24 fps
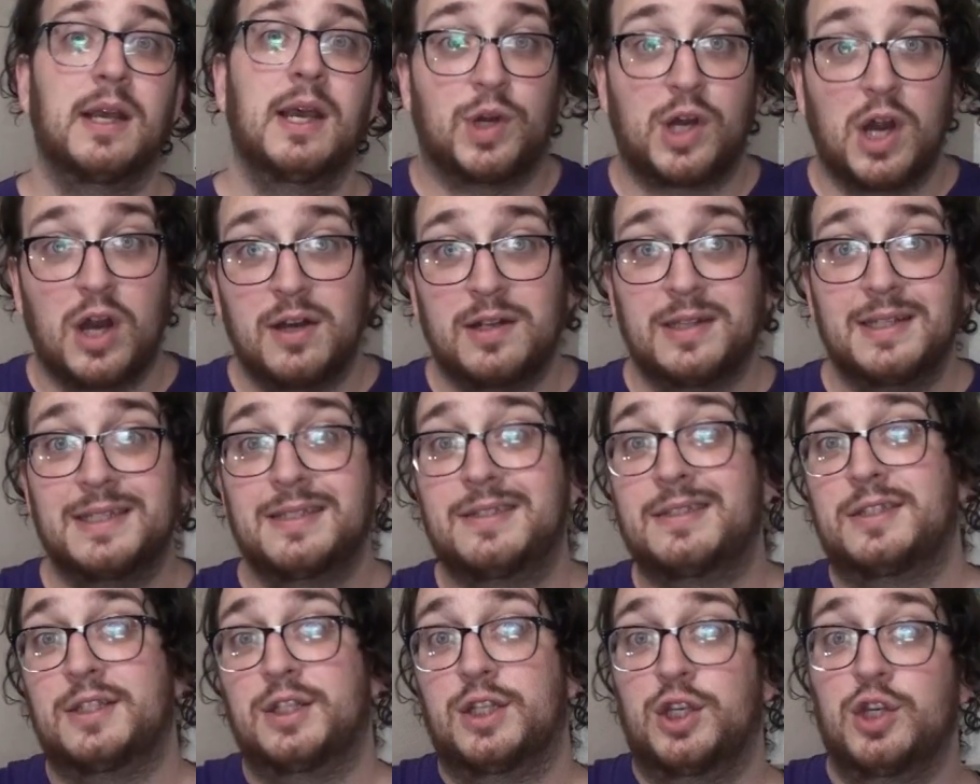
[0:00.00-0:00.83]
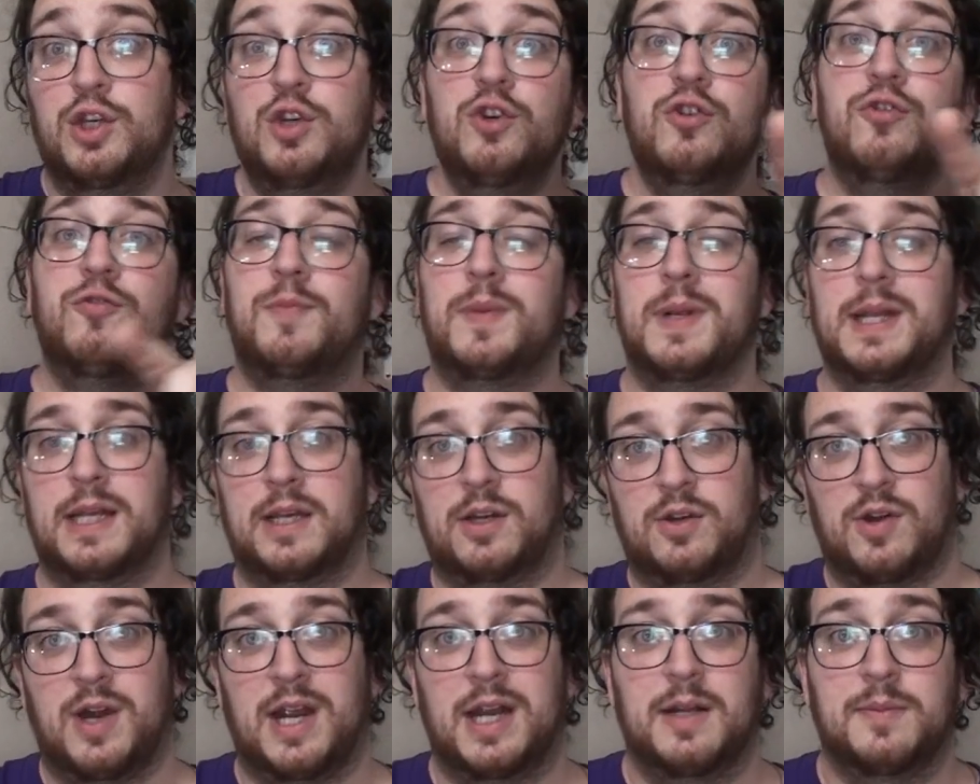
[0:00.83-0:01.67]
Regardless, you've been
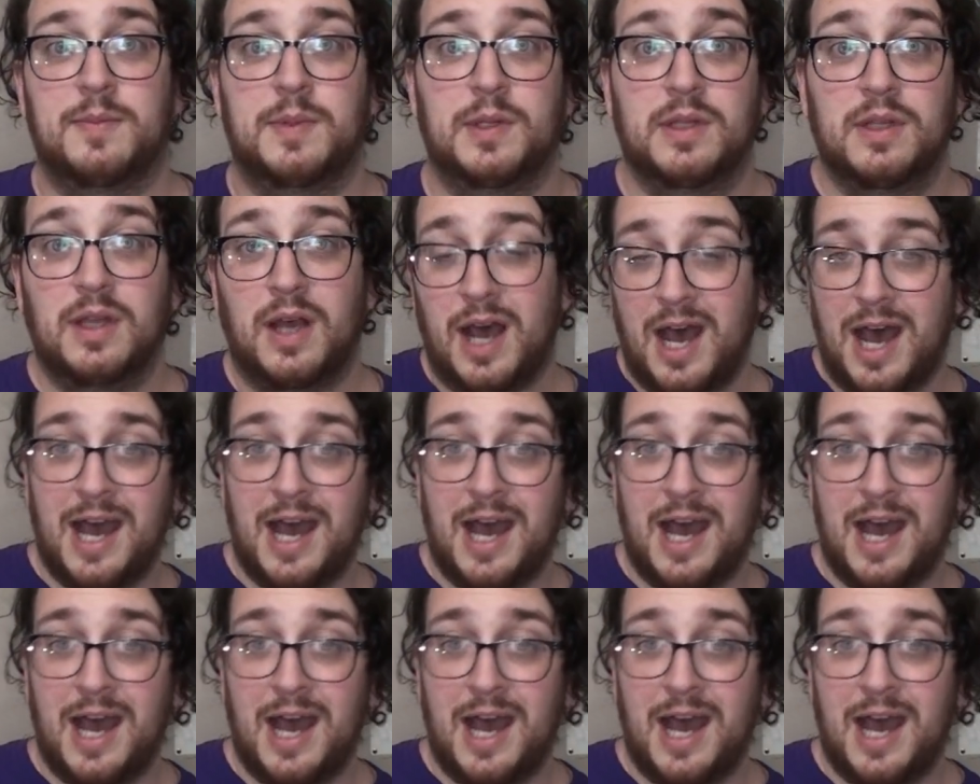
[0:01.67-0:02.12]
incredible.